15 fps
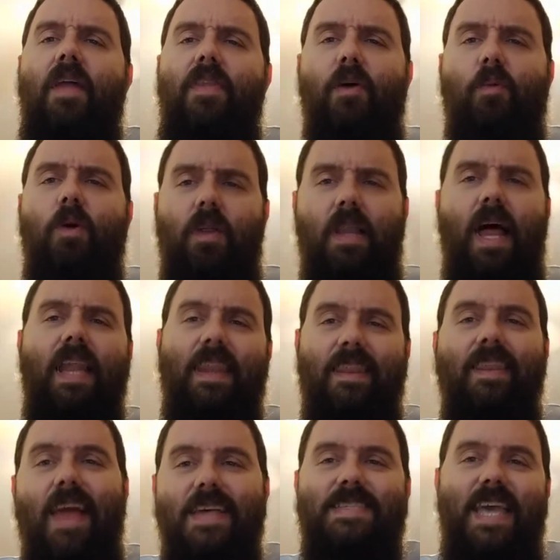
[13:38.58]
there were a lot
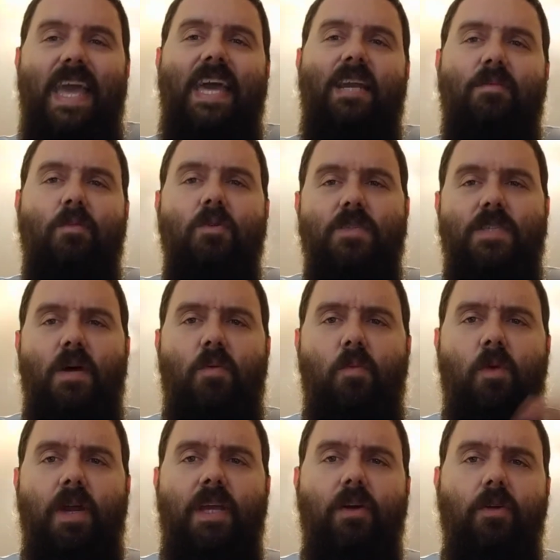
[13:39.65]
less animals that
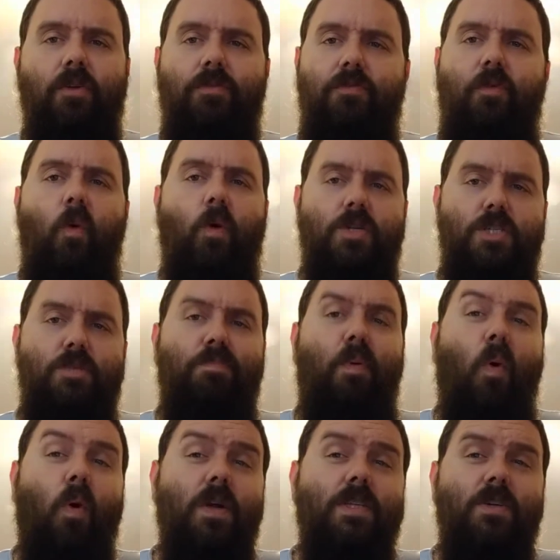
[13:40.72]
were killed for
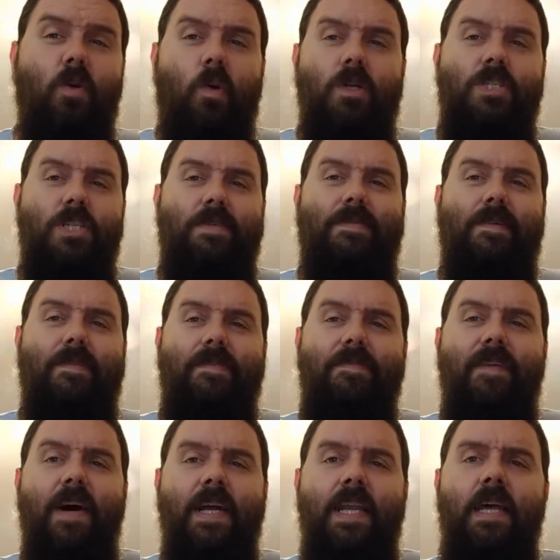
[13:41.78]
sport or just for
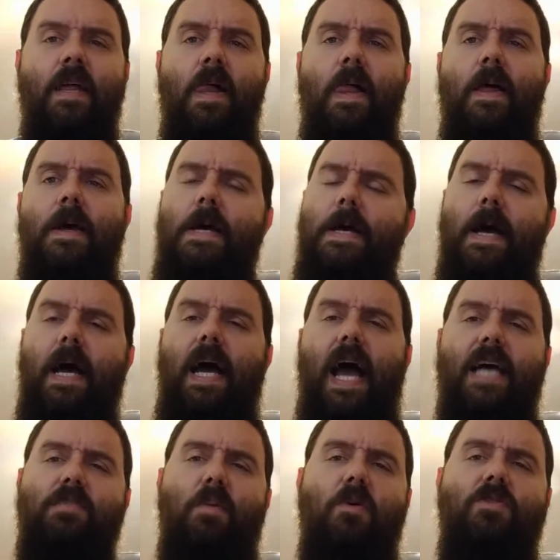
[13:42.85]
fun,
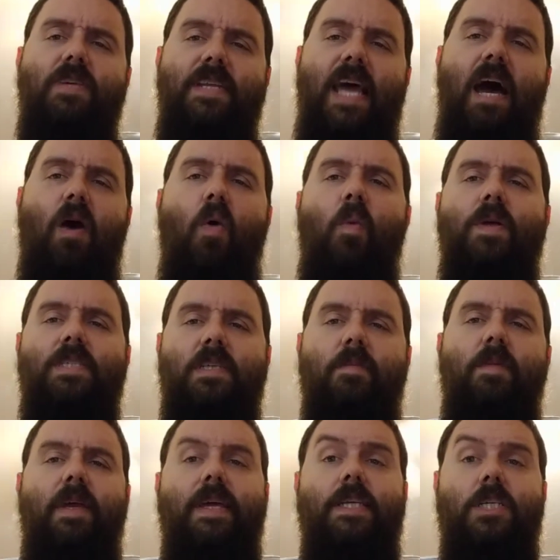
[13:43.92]
as opposed to now when
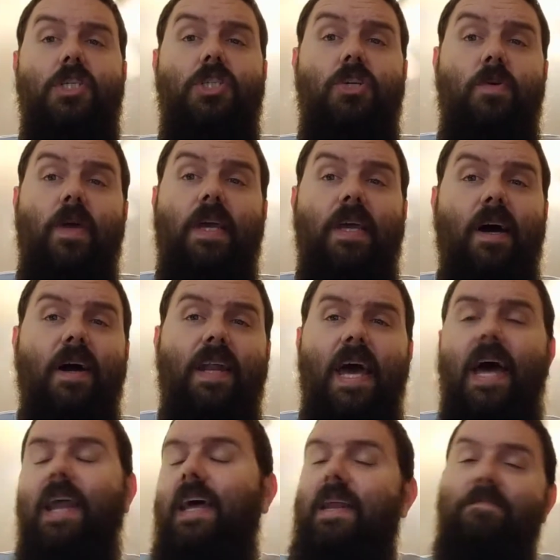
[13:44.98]
someone can just shoot a gun
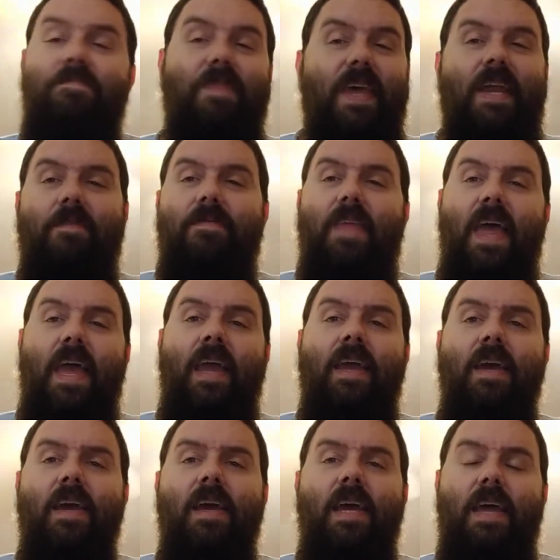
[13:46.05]
at it, and if
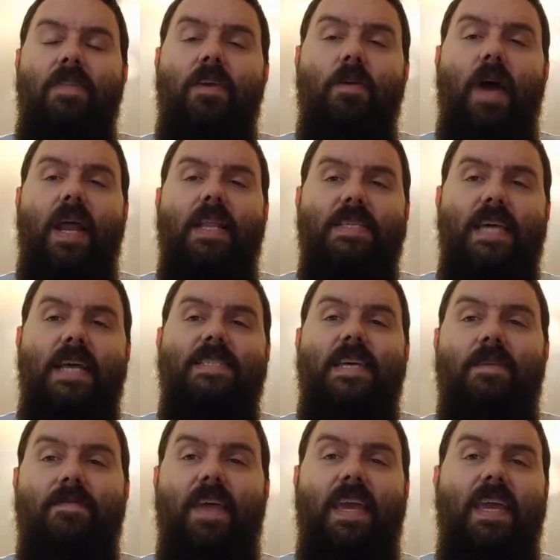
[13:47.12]
they, in the United States,
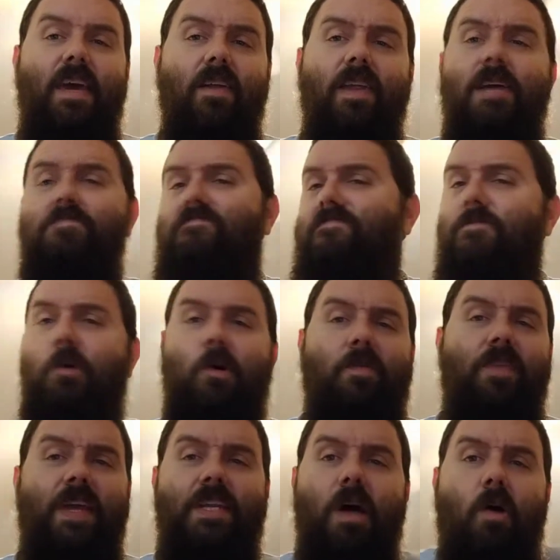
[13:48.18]
and if they kill it, or
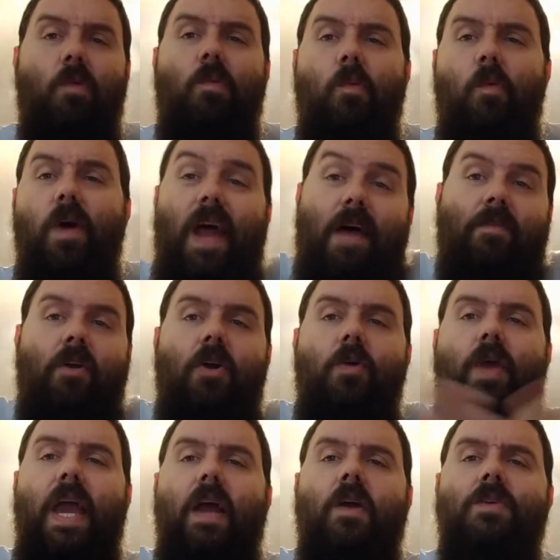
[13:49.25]
if they don't, whatever,
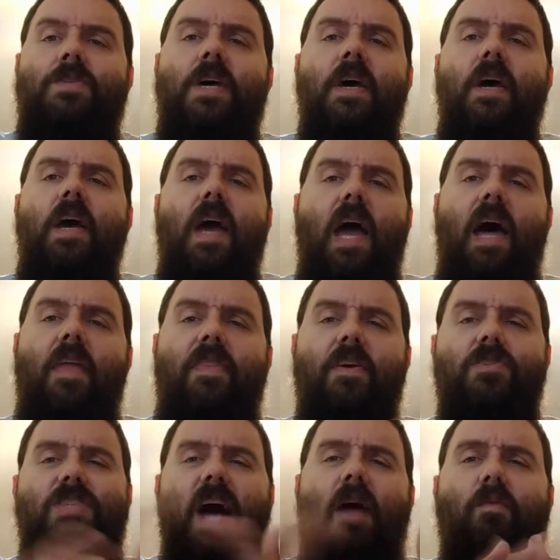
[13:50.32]
who cares?
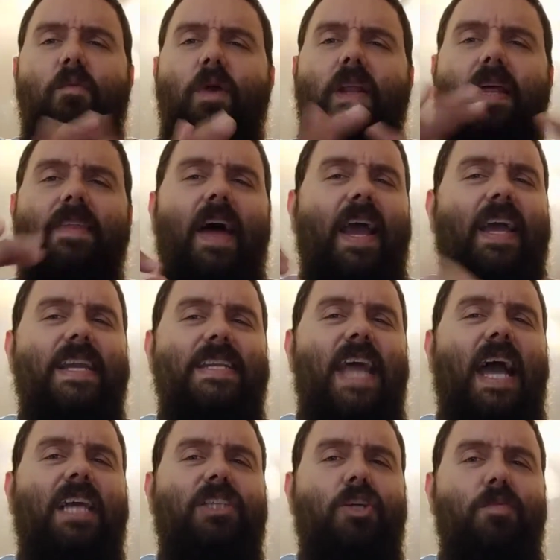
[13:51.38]
There's not really that
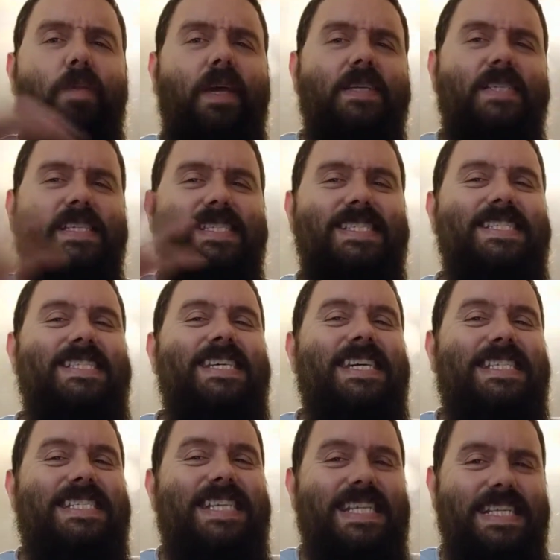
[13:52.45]
connection because it's
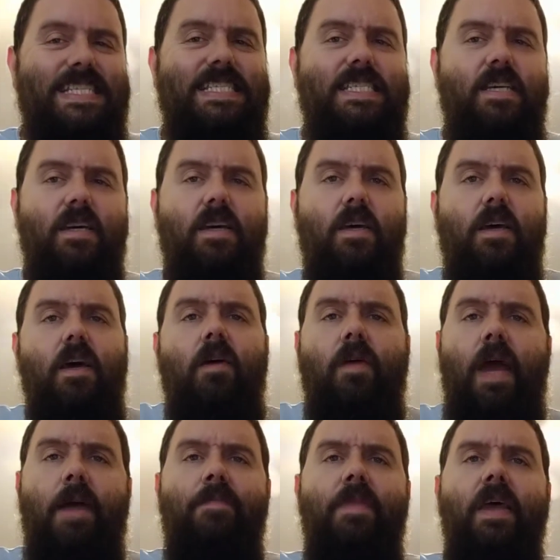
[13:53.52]
distanced,
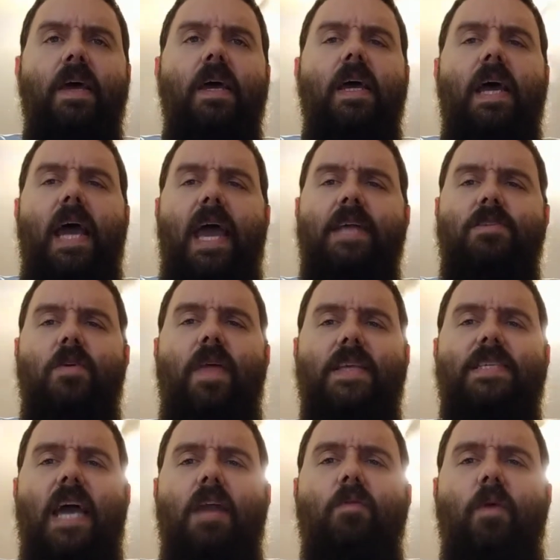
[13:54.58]
okay? And so
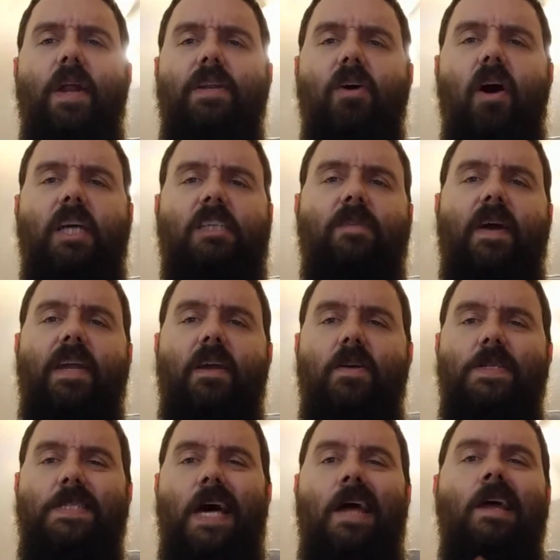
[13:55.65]
that's kind of what it talks about
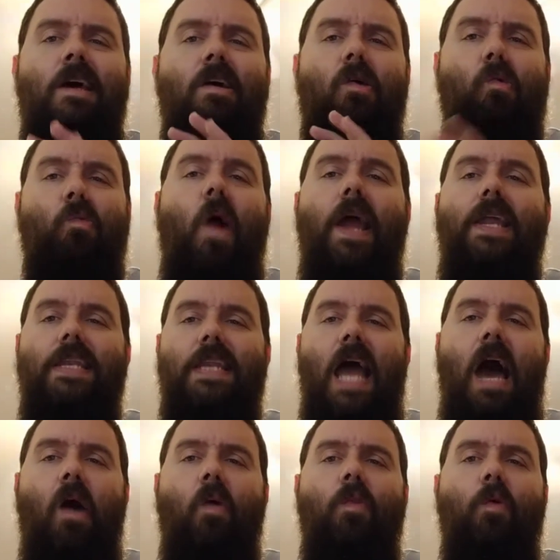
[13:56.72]
here, is that right
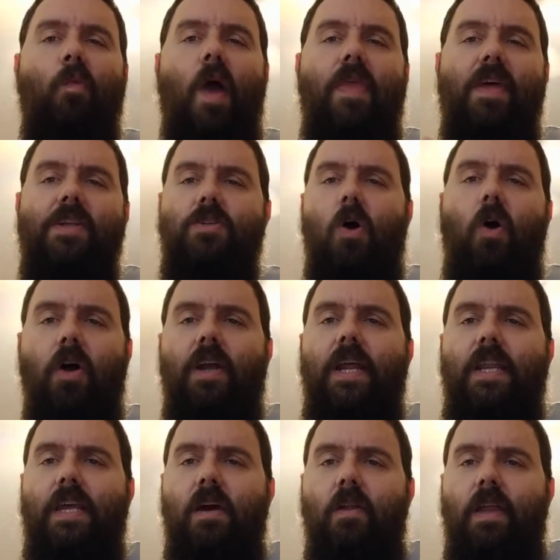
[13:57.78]
now, the way that
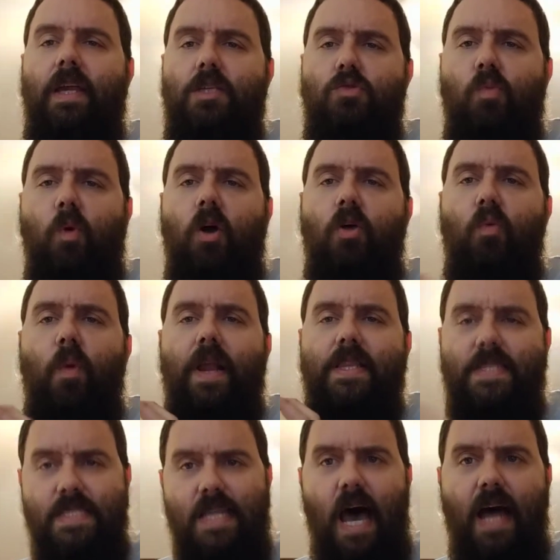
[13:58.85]
targeted killings work when
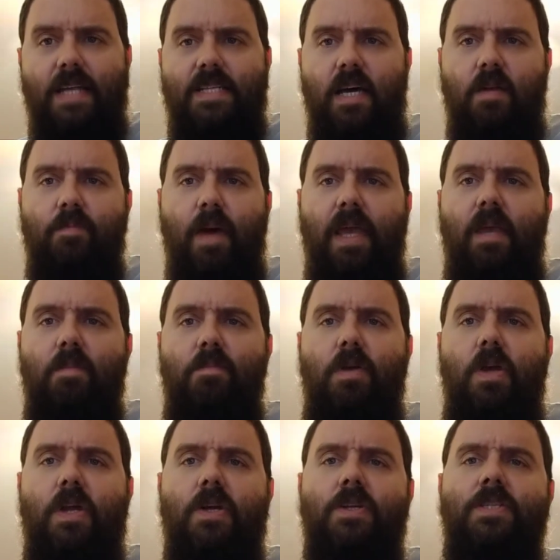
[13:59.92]
it's not done by
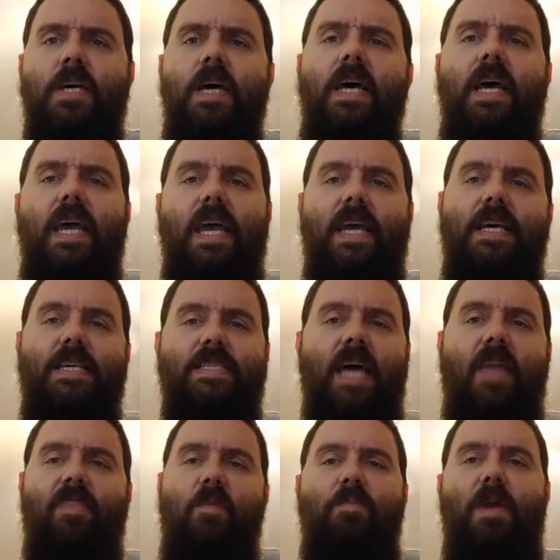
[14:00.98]
computers is
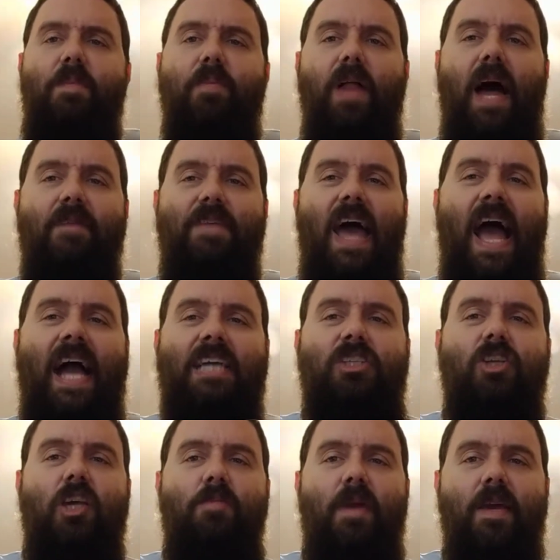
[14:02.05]
that the people have to
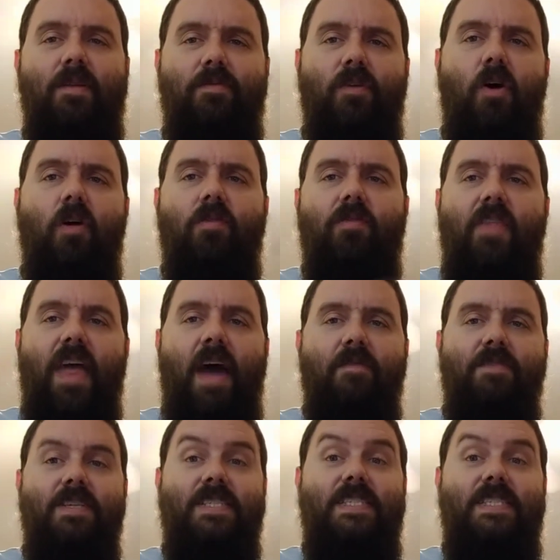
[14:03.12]
actually be involved. They have to